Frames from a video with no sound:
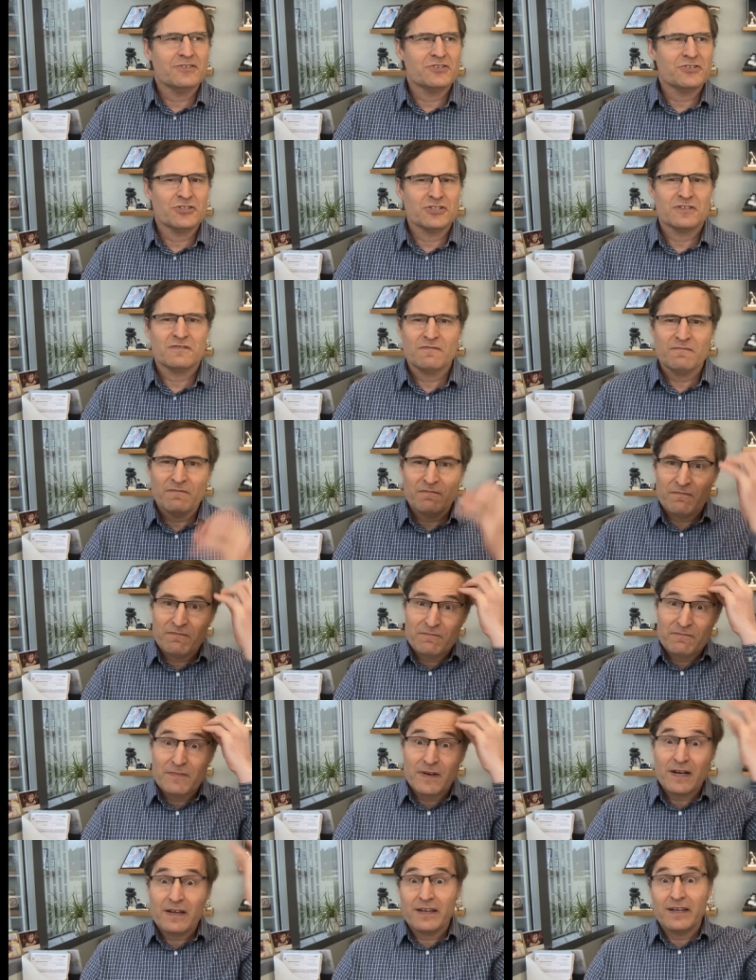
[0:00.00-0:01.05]
just
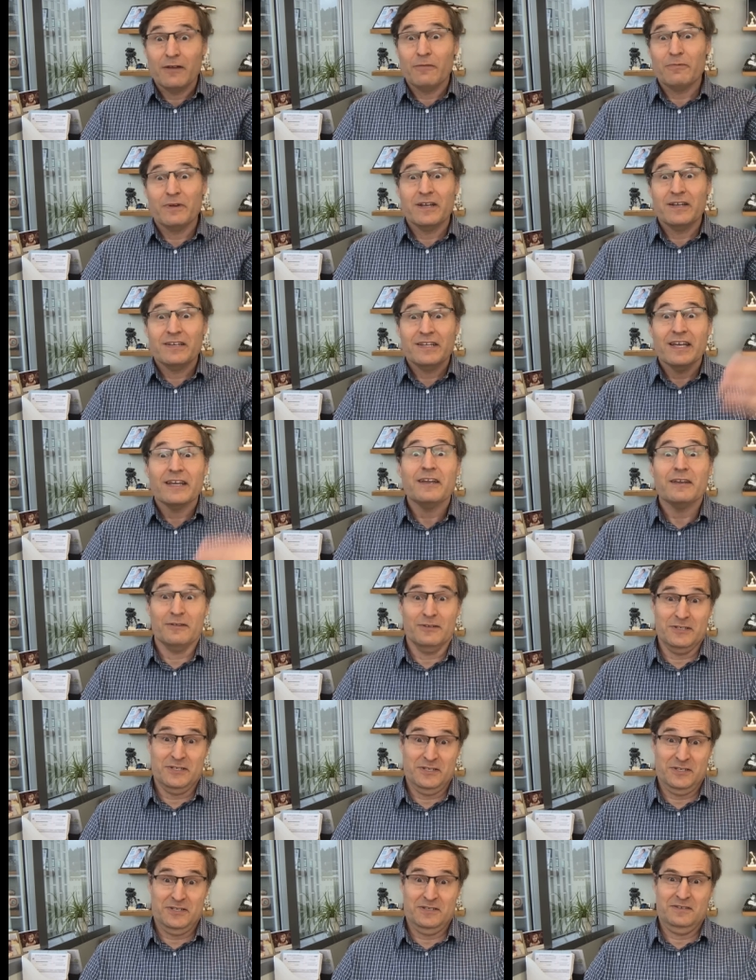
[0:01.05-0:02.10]
fucking
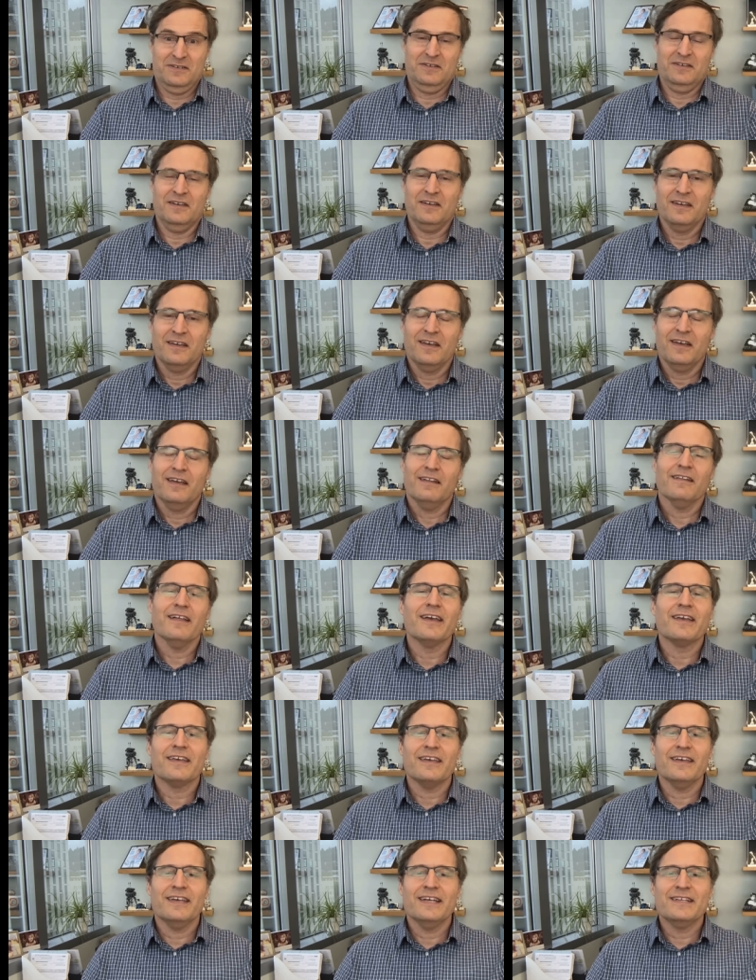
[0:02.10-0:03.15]
ridiculous.
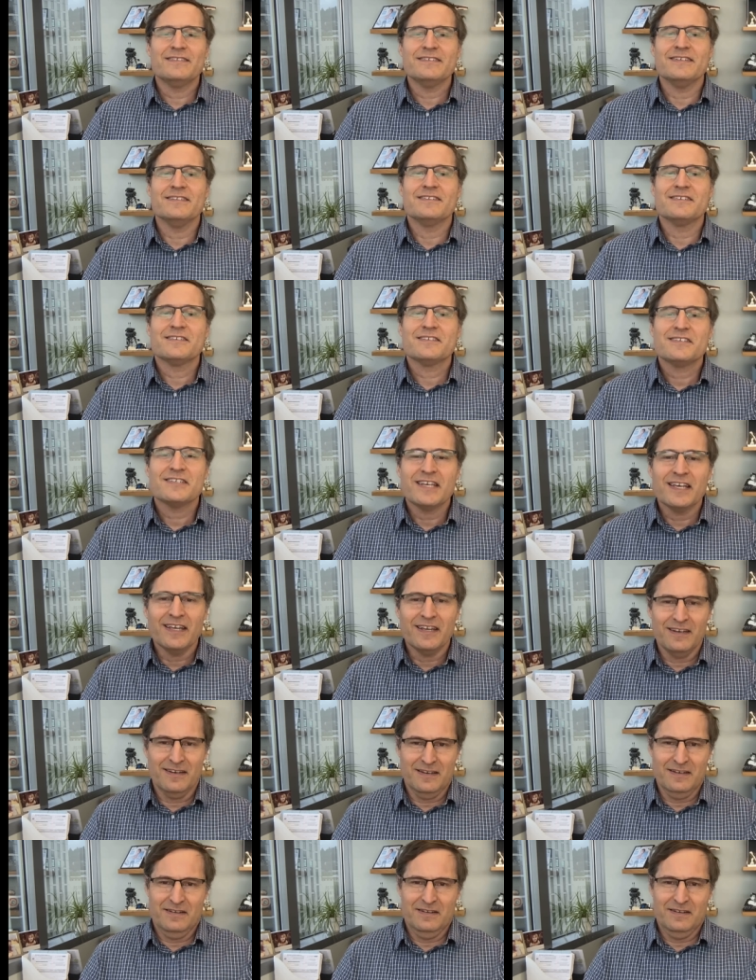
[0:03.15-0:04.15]
Like, it's insane.